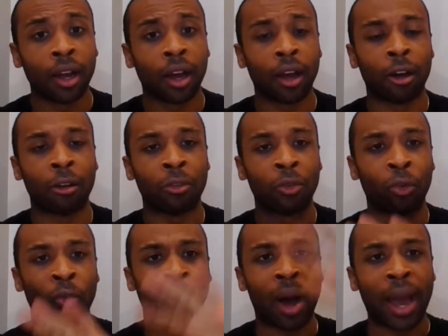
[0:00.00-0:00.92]

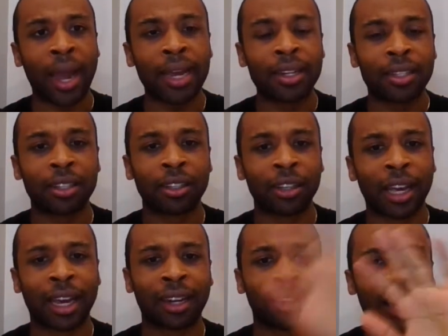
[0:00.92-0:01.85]
of white
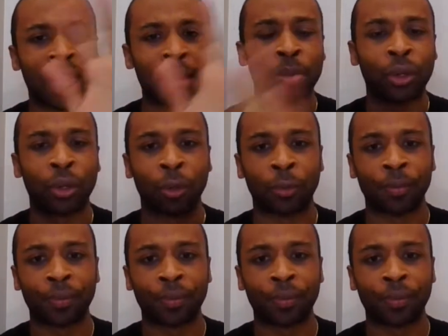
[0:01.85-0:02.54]
and light blue.